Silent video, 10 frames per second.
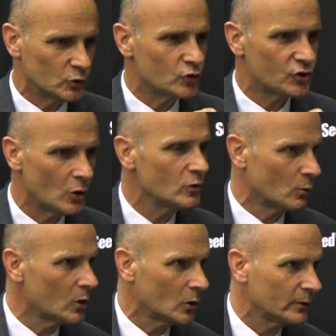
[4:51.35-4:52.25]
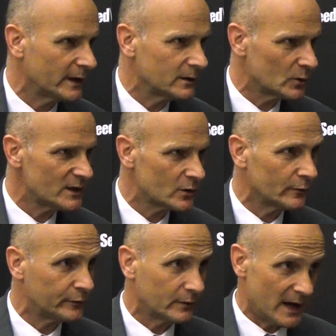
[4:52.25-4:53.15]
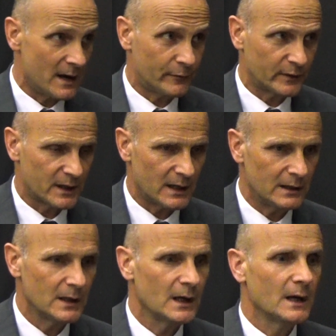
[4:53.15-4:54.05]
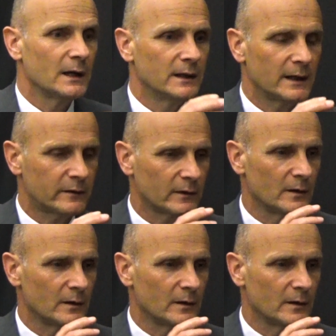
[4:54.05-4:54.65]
show the world and the rest of Africa that